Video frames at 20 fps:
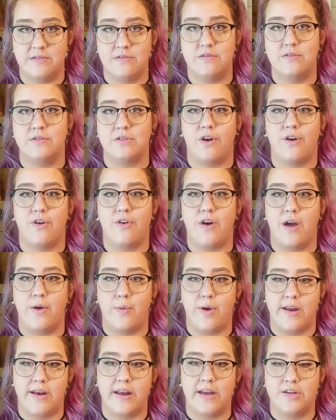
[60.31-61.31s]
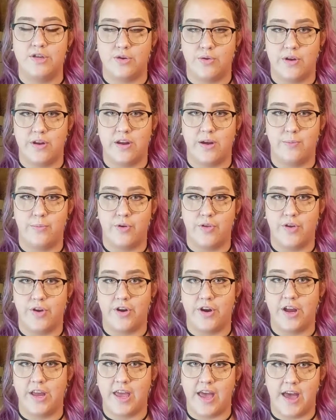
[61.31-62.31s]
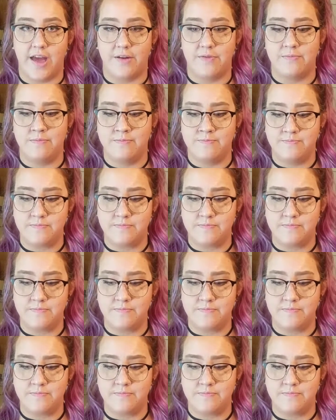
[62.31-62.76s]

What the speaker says: So I went and I joined up with her again,